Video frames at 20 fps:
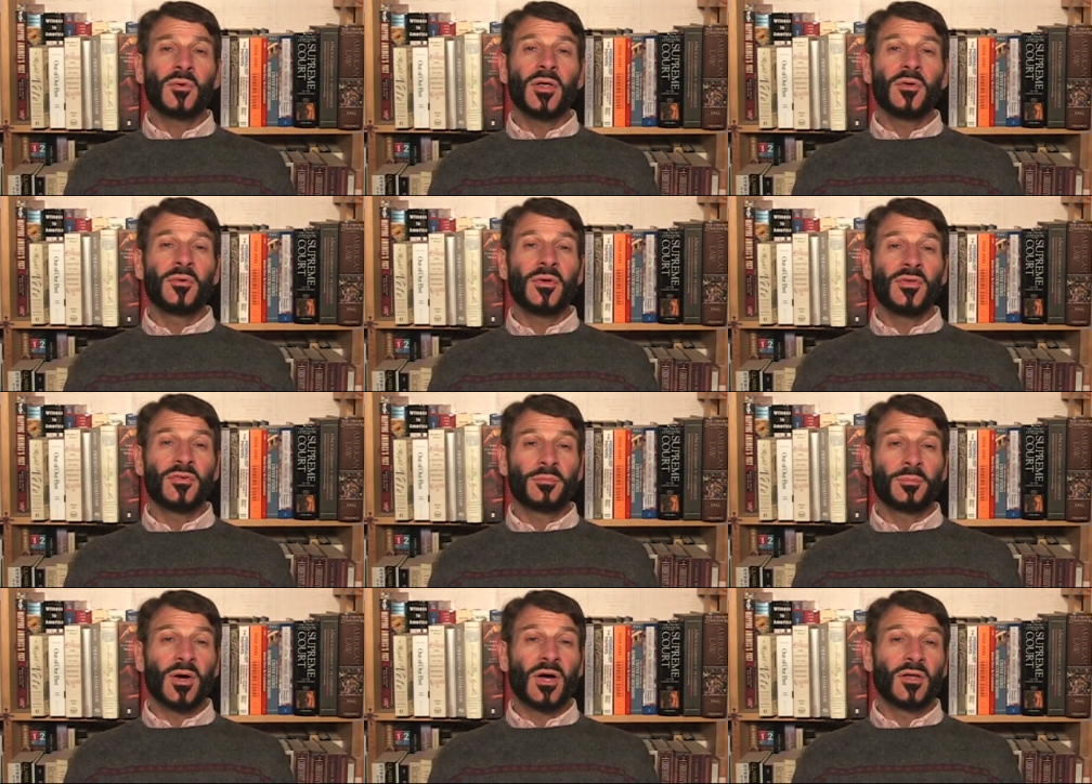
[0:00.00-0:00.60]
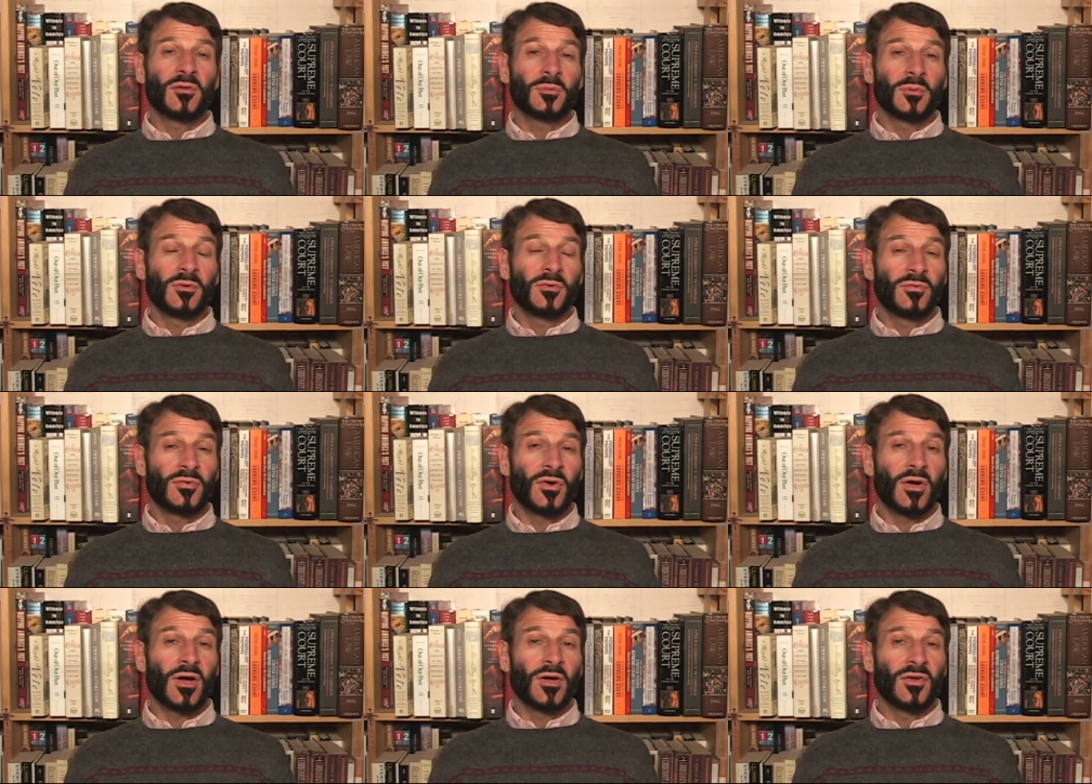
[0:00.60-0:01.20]
we responsible
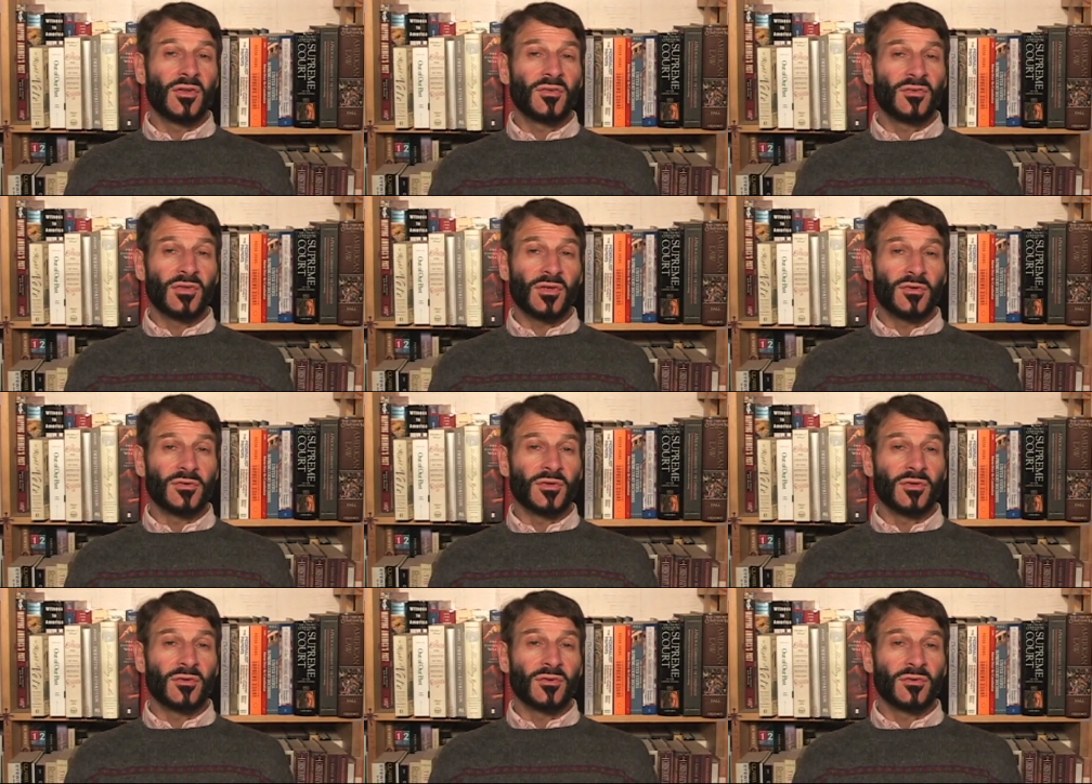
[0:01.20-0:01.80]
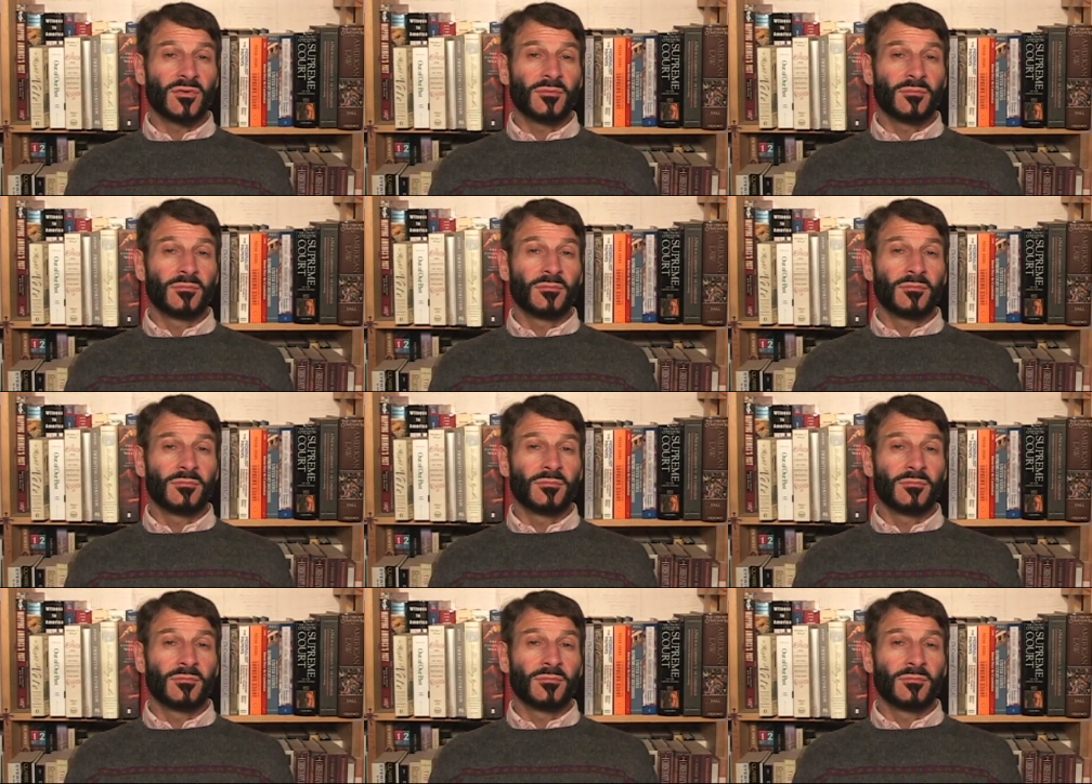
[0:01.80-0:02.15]
for our decisions?